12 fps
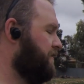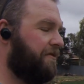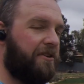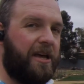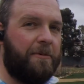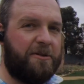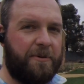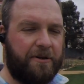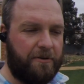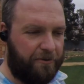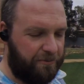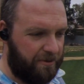see how much better it
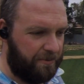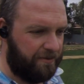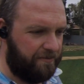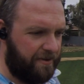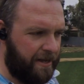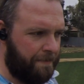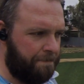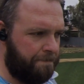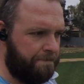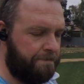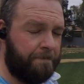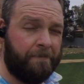looks with a bit of
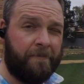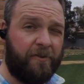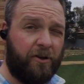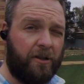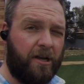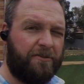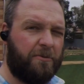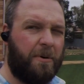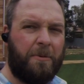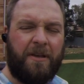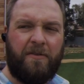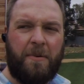fertiliser. We'll
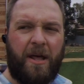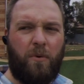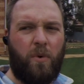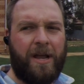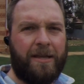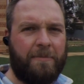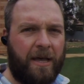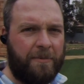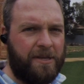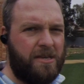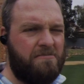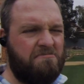probably give it about a week,
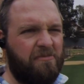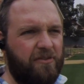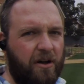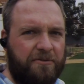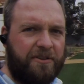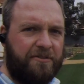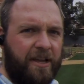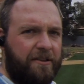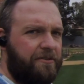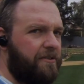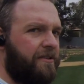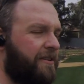maybe 5-6
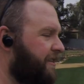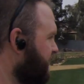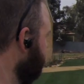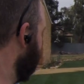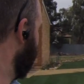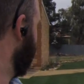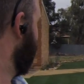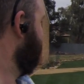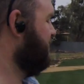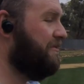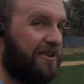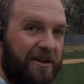days.
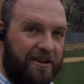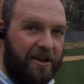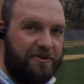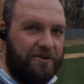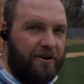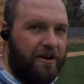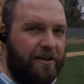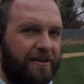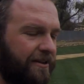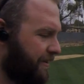See how it goes, alright?